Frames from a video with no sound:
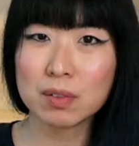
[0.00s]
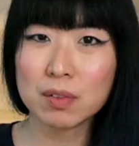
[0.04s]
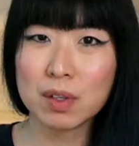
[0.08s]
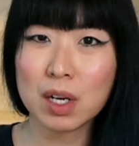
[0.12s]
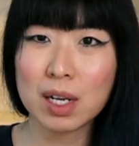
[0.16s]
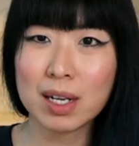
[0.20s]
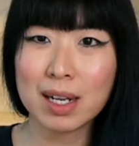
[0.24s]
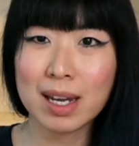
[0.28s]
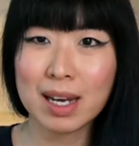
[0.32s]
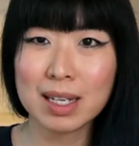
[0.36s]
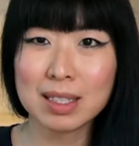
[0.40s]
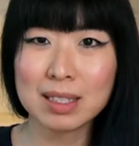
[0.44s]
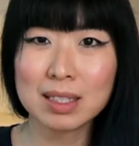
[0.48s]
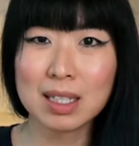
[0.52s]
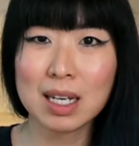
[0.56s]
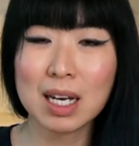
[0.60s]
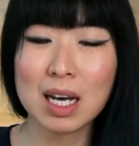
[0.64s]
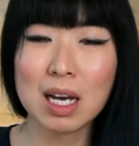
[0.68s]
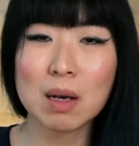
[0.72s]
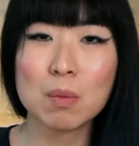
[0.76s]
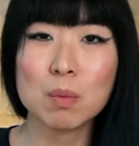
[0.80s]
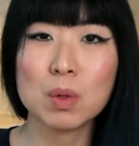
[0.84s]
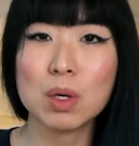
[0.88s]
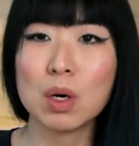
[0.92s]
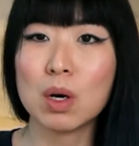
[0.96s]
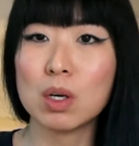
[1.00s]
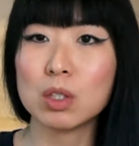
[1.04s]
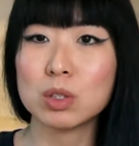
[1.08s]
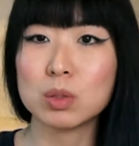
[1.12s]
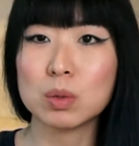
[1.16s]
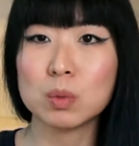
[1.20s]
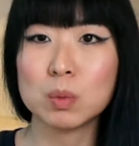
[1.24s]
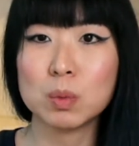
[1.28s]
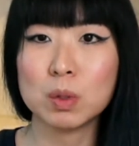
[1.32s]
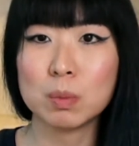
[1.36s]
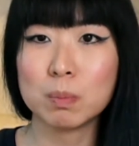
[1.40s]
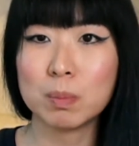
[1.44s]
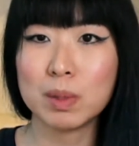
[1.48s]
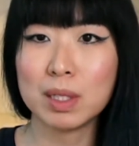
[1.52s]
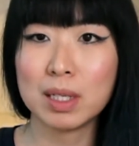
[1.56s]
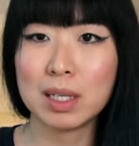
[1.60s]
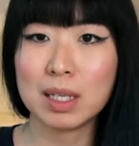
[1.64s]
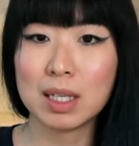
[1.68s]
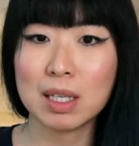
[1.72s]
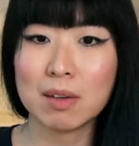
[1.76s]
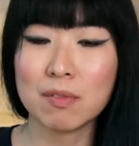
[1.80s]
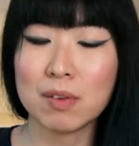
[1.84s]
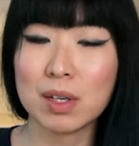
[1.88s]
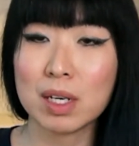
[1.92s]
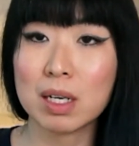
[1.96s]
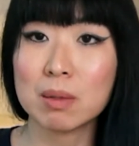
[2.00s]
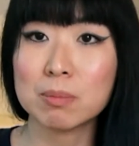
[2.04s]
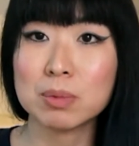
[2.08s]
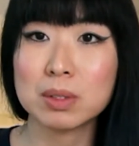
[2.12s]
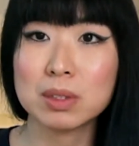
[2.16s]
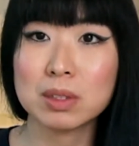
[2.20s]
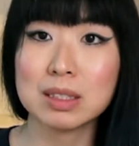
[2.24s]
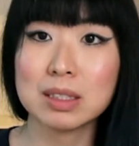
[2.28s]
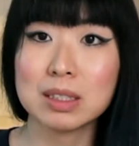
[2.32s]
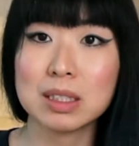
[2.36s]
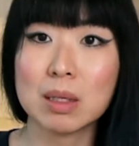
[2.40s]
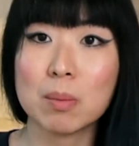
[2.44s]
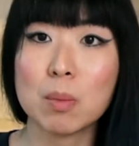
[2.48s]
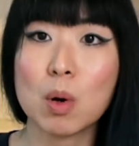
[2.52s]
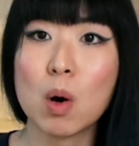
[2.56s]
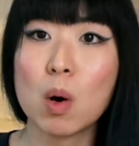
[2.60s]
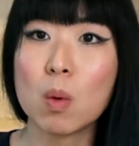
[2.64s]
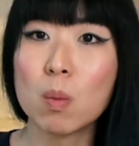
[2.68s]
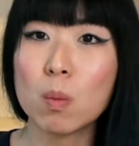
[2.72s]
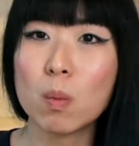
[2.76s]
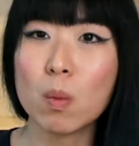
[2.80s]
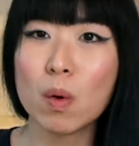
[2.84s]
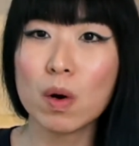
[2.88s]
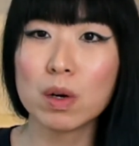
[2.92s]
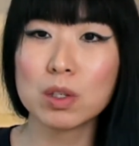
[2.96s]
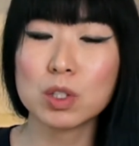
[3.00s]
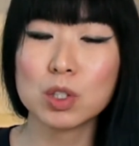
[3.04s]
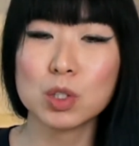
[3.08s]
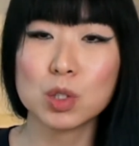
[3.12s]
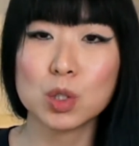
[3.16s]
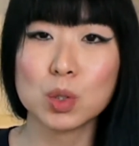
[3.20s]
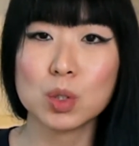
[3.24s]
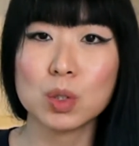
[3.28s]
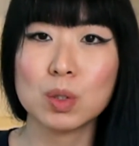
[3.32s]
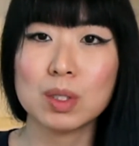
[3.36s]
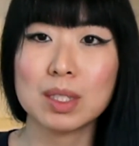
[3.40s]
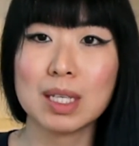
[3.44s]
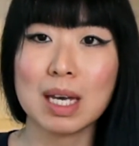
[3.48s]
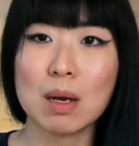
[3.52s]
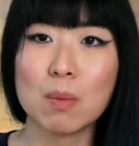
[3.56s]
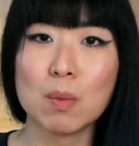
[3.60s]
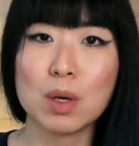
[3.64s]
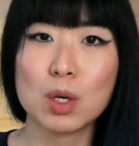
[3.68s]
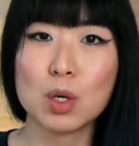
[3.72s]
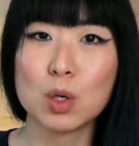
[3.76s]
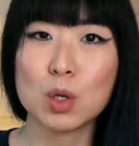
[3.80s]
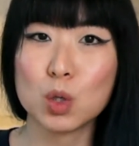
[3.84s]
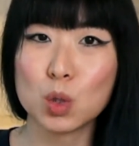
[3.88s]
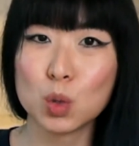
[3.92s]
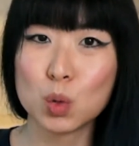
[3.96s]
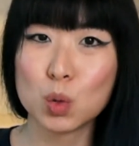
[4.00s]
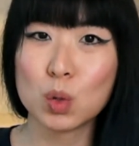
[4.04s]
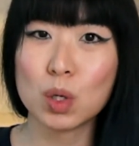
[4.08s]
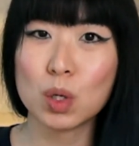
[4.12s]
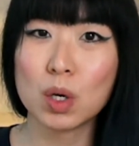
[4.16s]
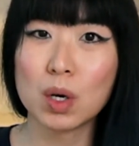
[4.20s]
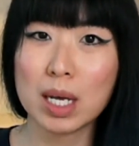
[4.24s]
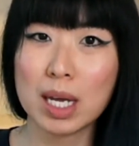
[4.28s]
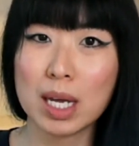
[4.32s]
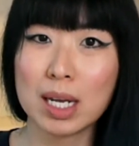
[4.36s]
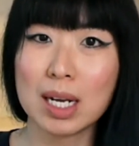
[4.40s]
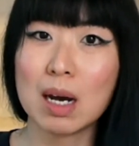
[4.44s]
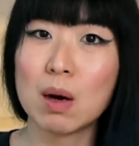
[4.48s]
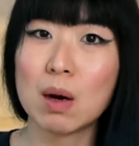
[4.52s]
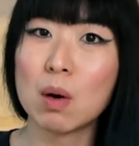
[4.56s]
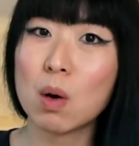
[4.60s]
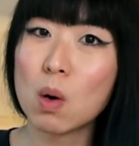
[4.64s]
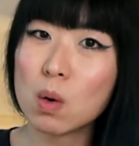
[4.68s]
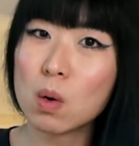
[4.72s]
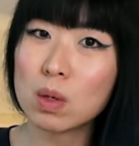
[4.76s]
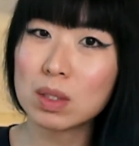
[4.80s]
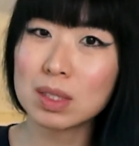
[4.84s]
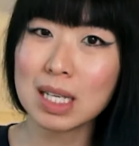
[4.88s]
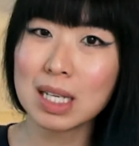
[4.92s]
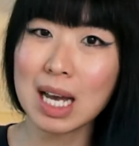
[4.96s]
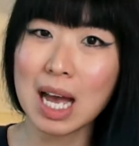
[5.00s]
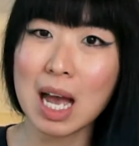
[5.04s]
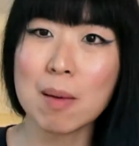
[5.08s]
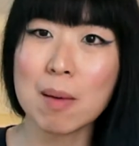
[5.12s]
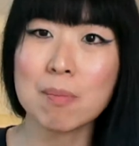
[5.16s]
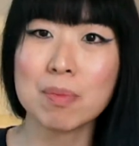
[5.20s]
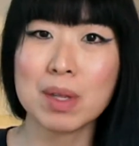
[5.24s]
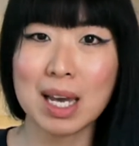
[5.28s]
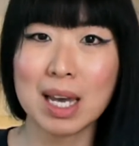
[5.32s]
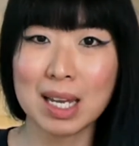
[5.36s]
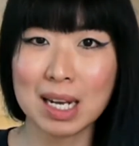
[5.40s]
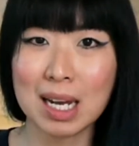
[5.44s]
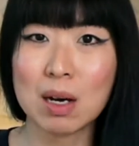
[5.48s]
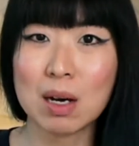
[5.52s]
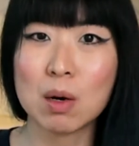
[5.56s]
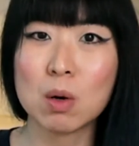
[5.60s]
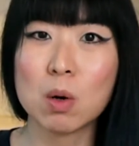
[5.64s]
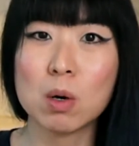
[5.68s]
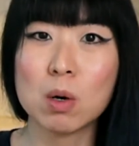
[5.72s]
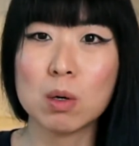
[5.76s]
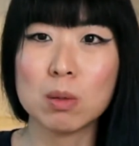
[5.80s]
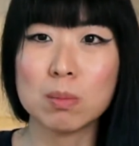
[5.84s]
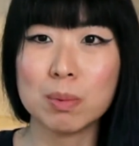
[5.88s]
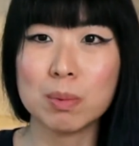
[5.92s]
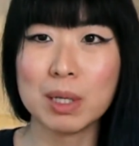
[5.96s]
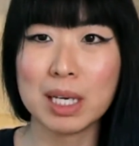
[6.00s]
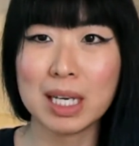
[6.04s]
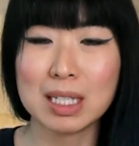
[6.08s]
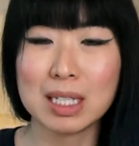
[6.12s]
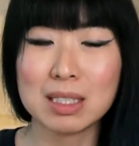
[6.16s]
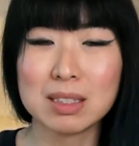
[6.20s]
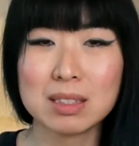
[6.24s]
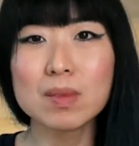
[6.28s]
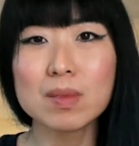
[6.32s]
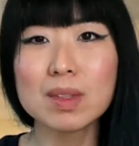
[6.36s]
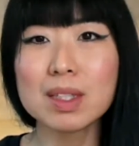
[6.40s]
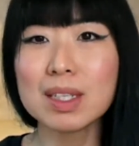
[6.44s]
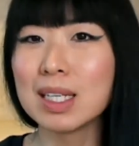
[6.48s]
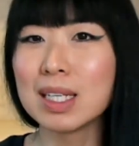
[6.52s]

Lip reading: online time, we also would be giving up some homework to do that we could do at our own time, at our own pace.